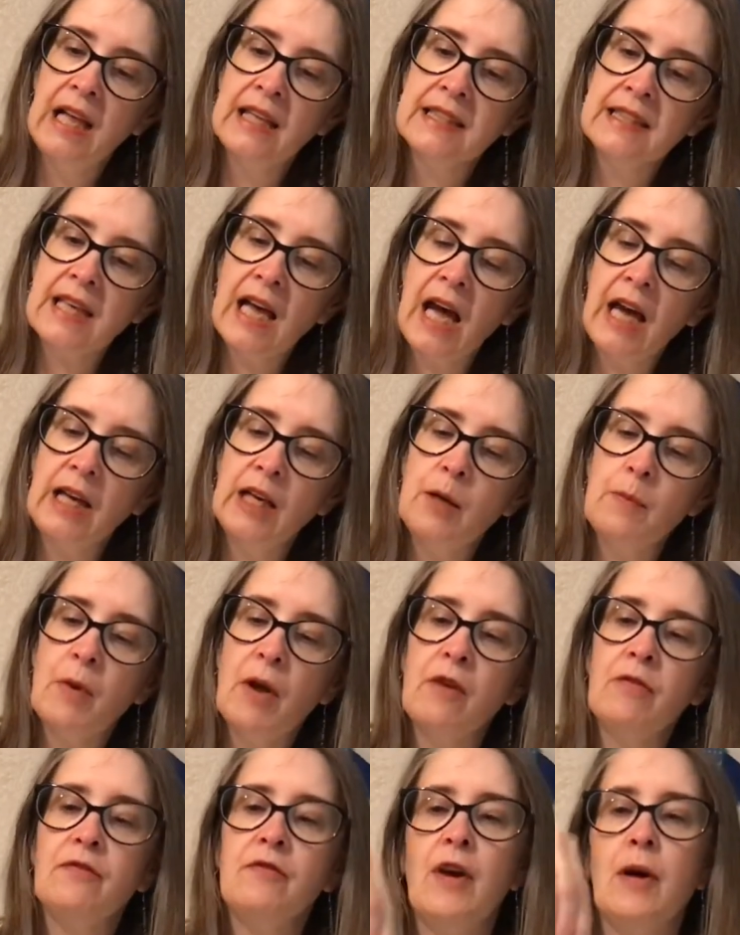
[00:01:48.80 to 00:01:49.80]
Tiny bit
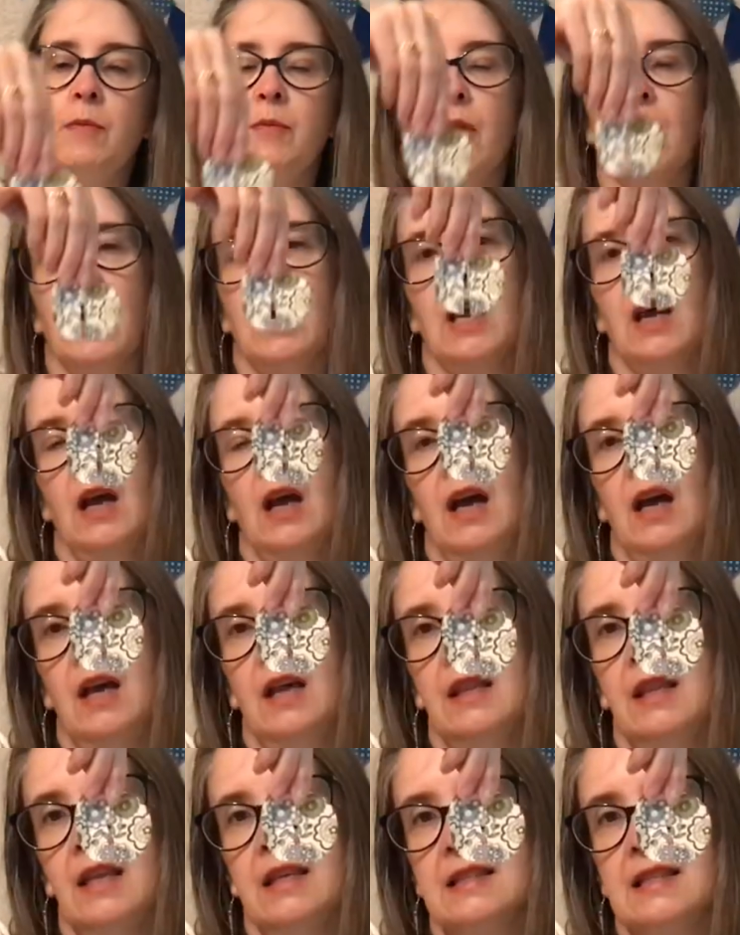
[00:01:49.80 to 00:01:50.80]
of fabric
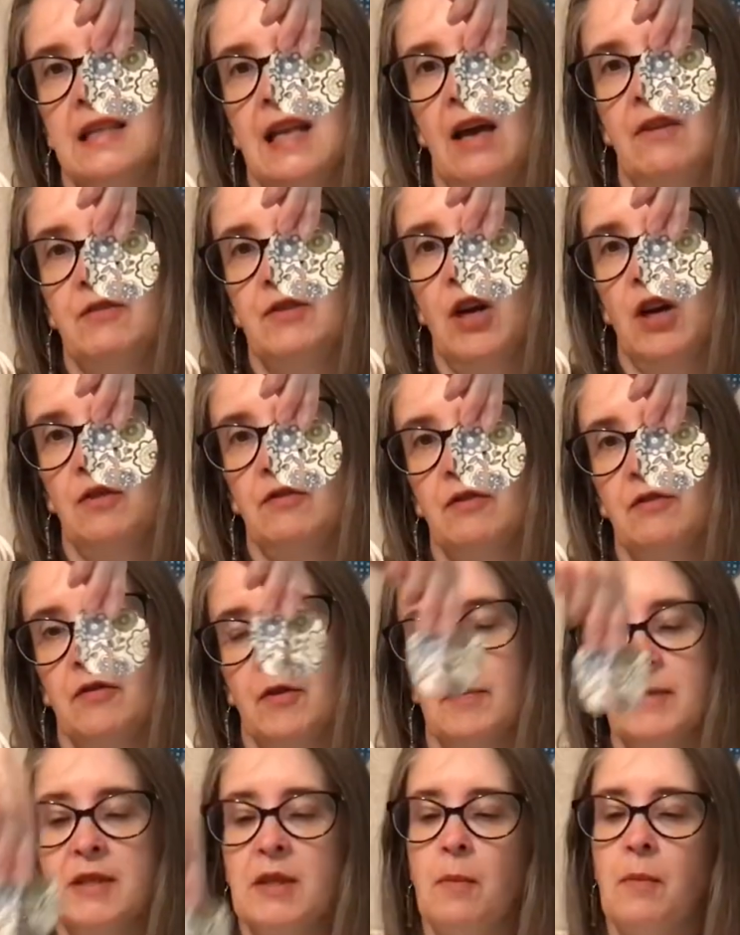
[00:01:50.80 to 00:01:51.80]
that's left over
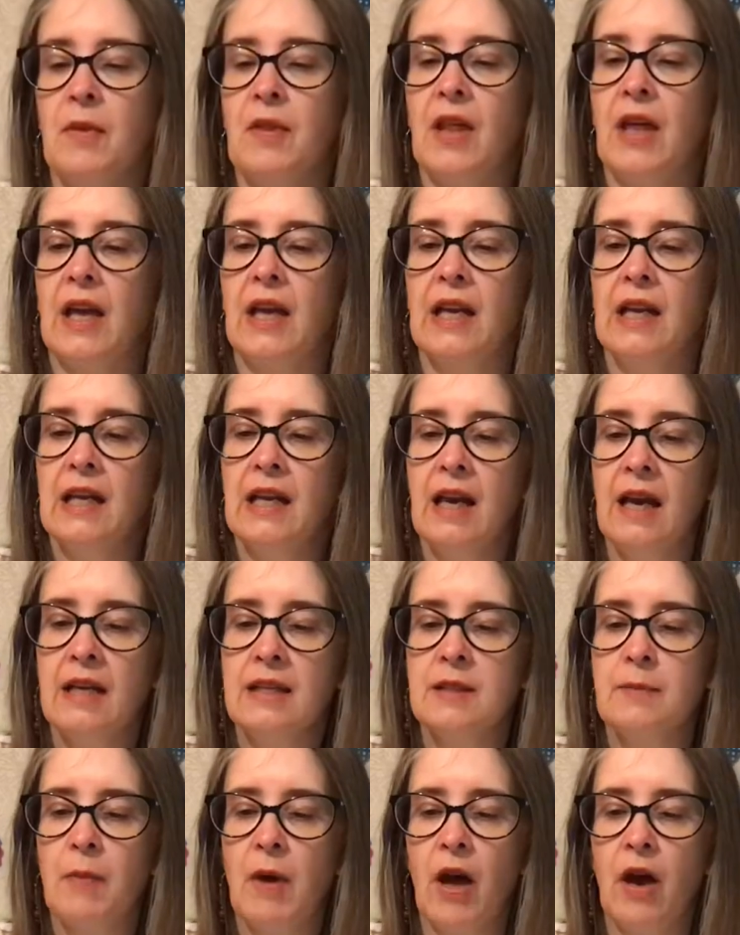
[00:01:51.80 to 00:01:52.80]
from something,
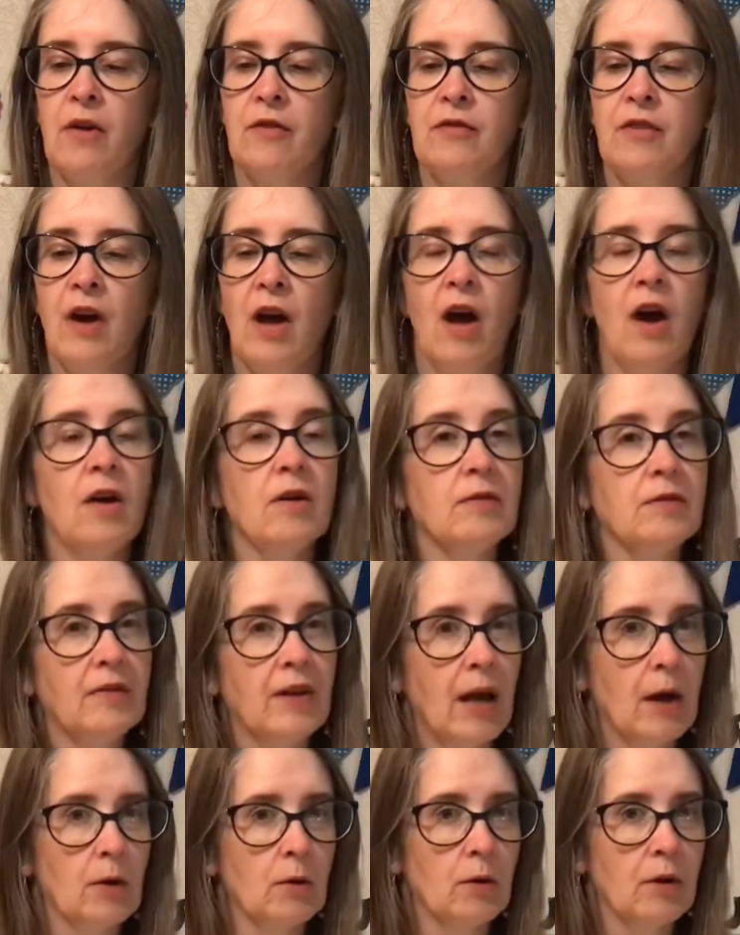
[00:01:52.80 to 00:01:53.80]
nice bit of
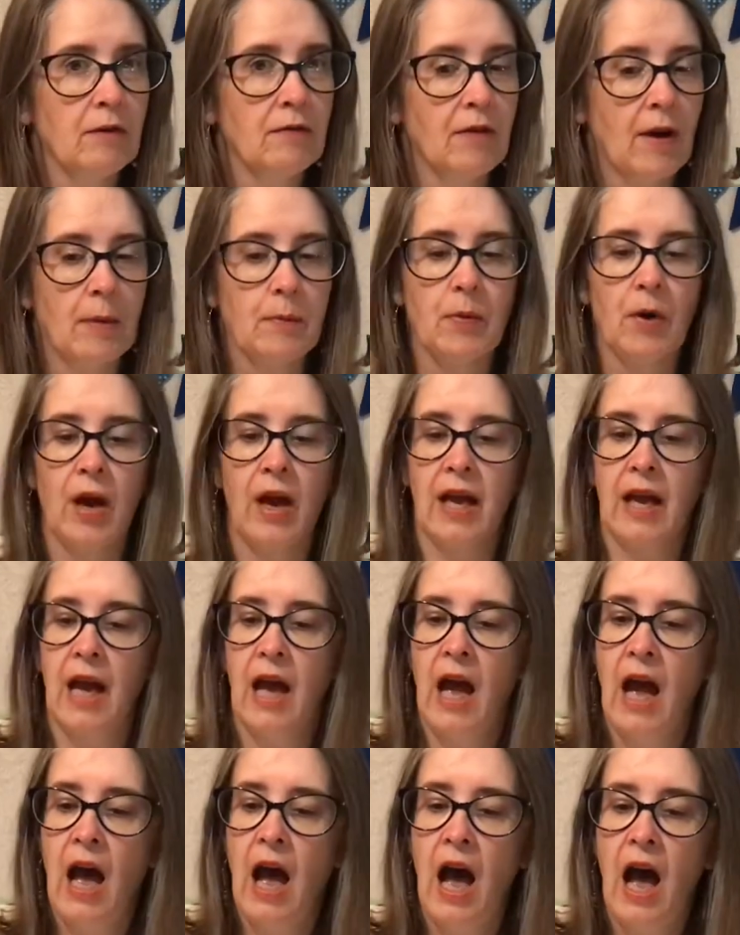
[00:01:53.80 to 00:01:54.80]
flowery fabric,
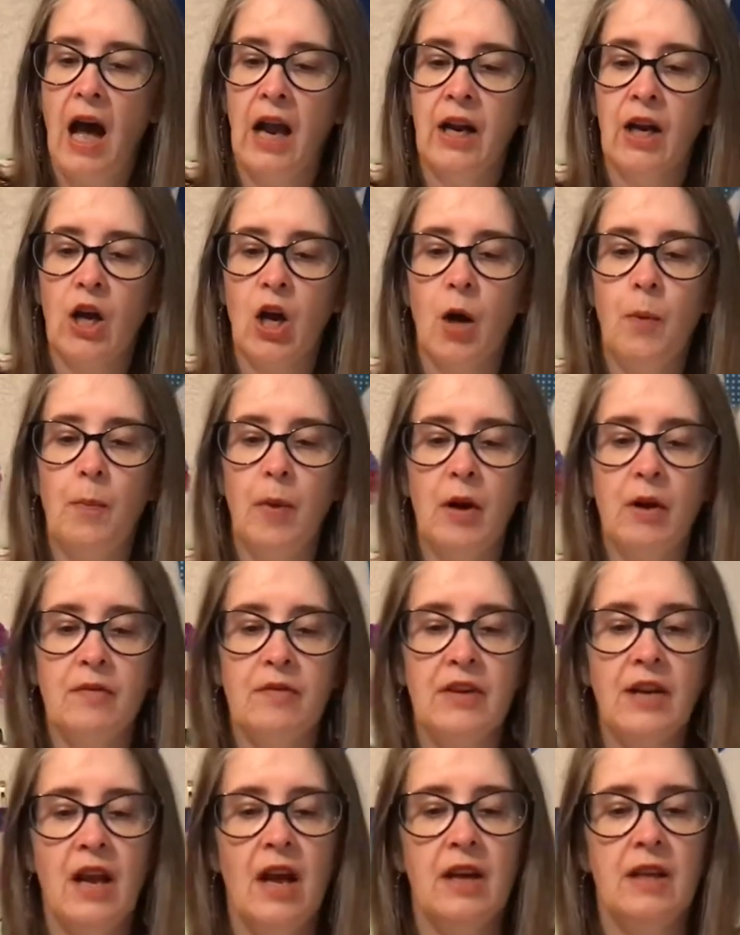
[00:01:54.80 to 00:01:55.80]
and a couple of
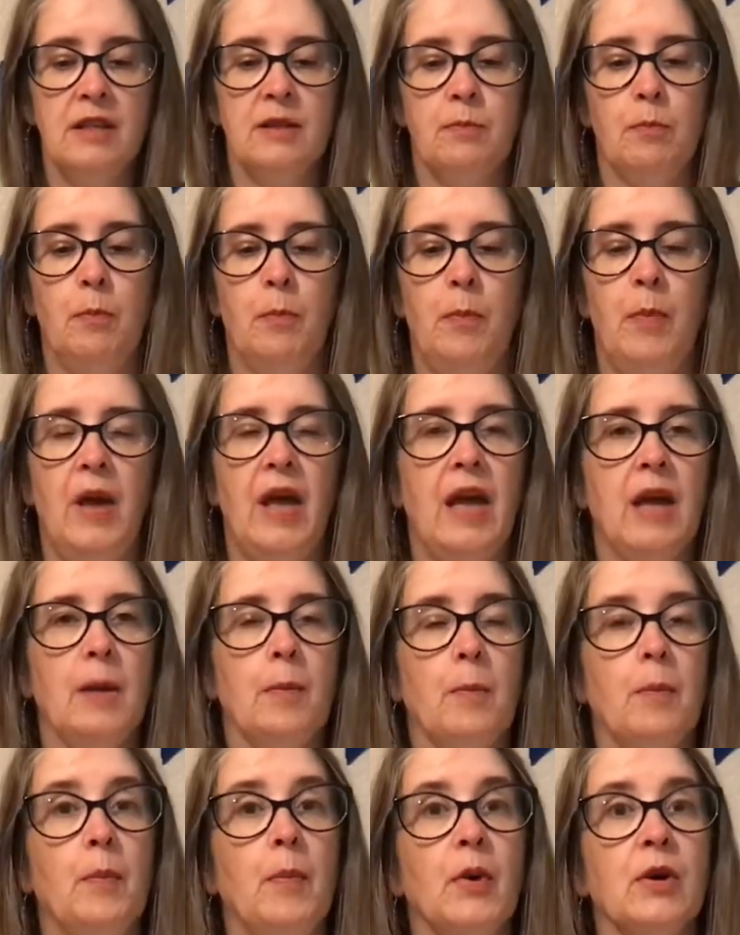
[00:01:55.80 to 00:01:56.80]
nice big
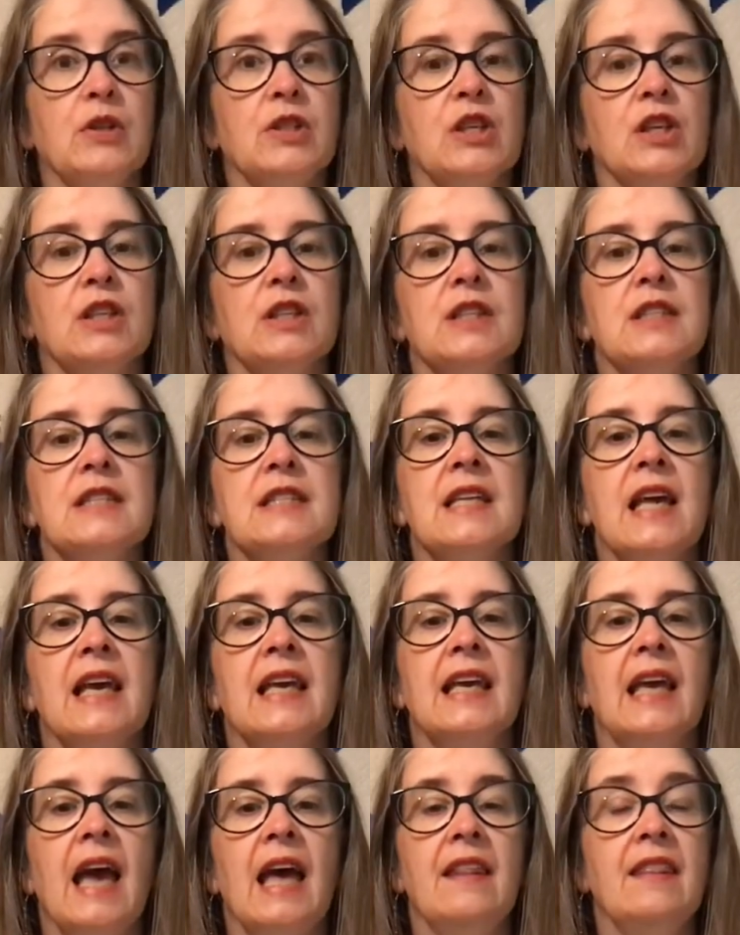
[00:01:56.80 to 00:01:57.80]
buttons.
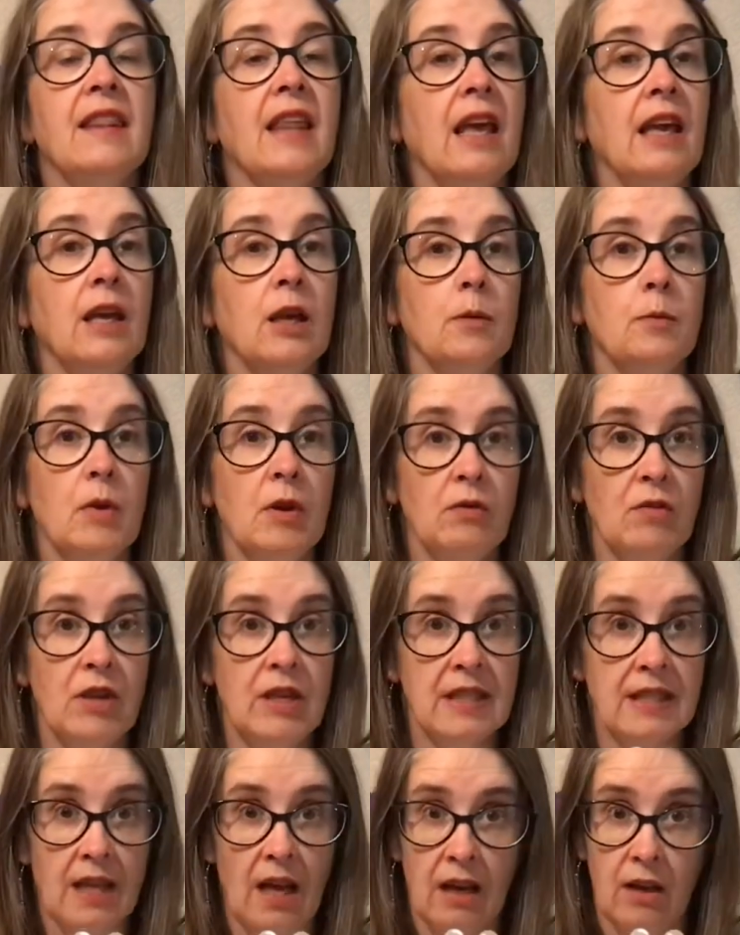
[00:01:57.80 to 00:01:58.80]
Again, they can be
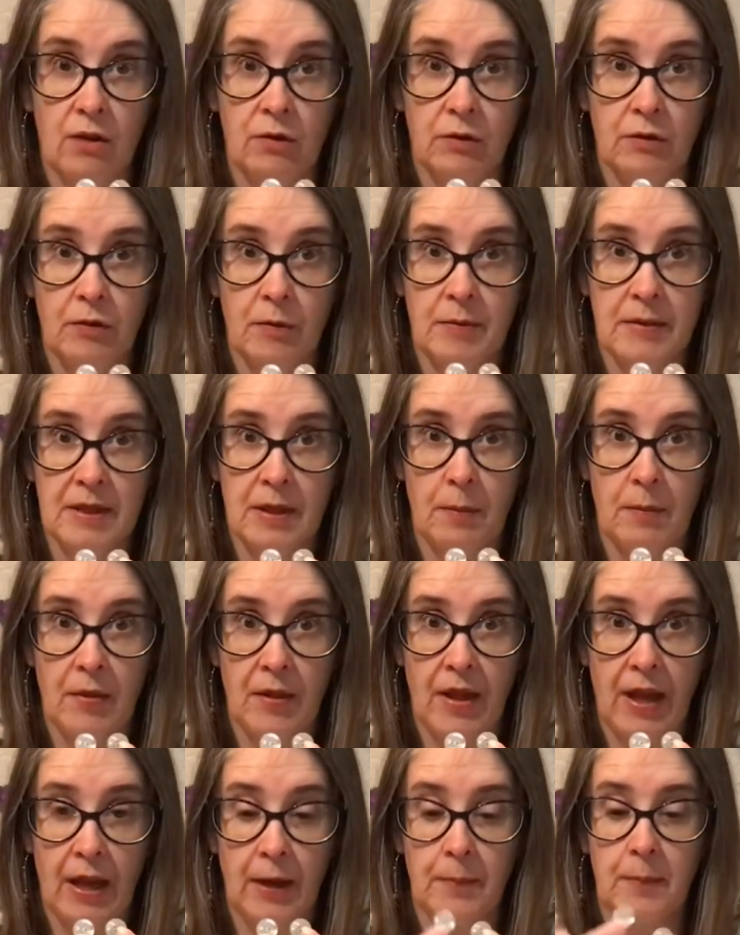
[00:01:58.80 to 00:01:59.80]
recycled from
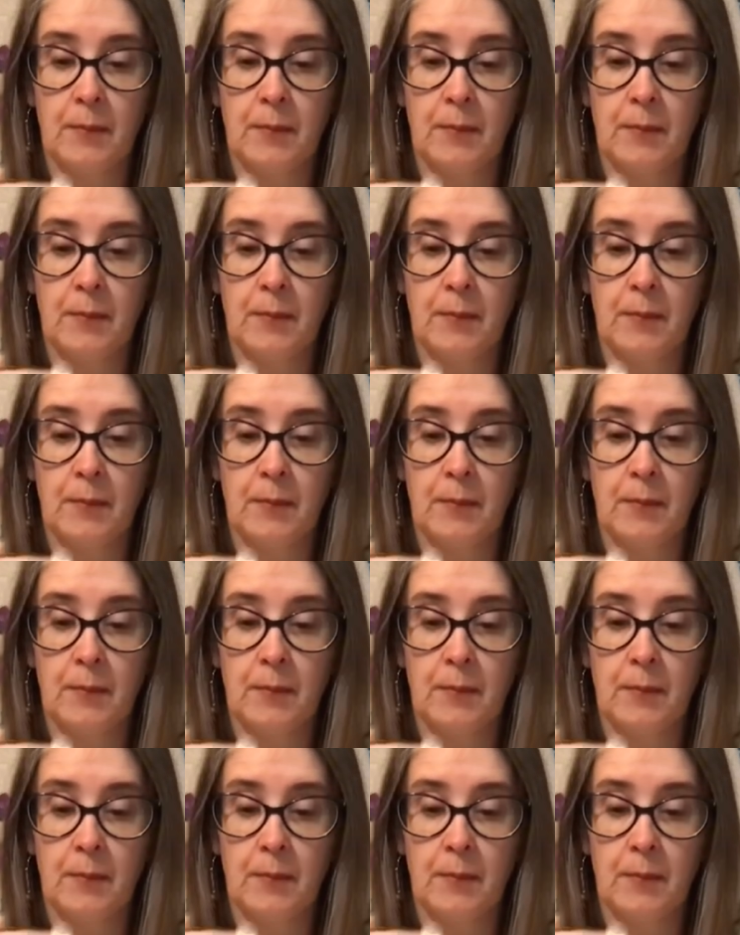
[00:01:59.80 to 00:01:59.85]
something.